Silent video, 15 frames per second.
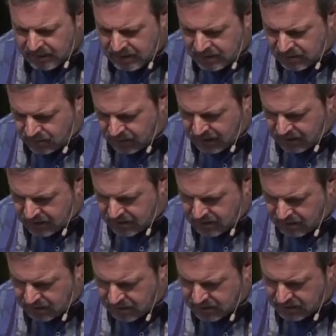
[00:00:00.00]
let me just read it
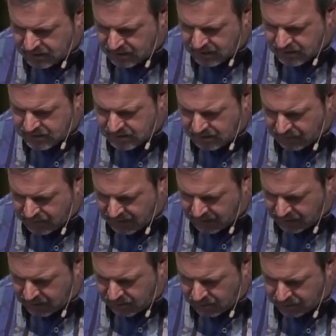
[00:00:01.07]
to you. It's, it's a
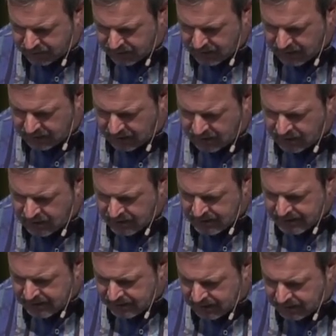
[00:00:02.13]
better quote than I can
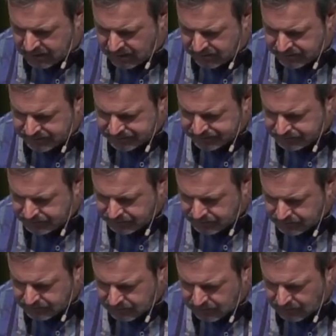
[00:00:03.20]
think of.
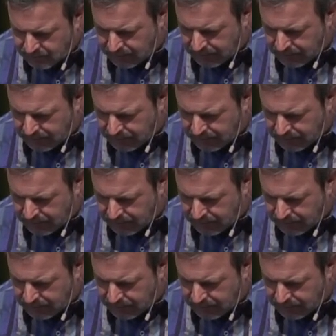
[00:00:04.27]
I